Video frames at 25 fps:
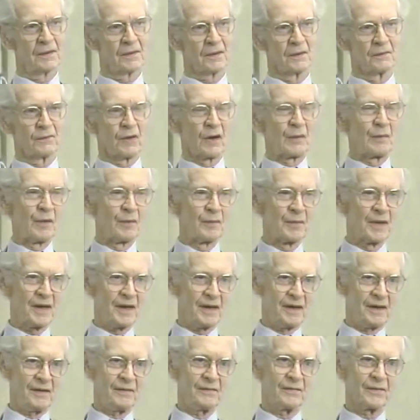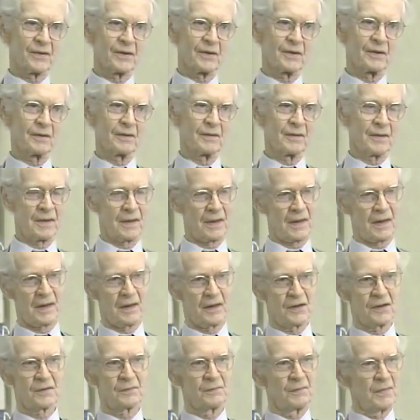The verbal behavior
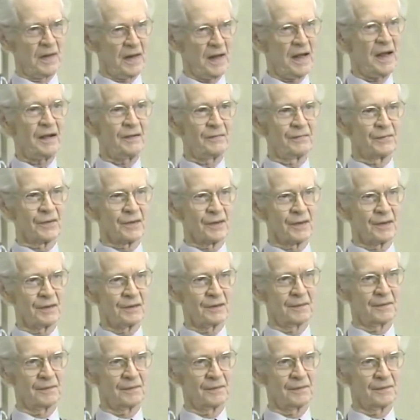is behavior.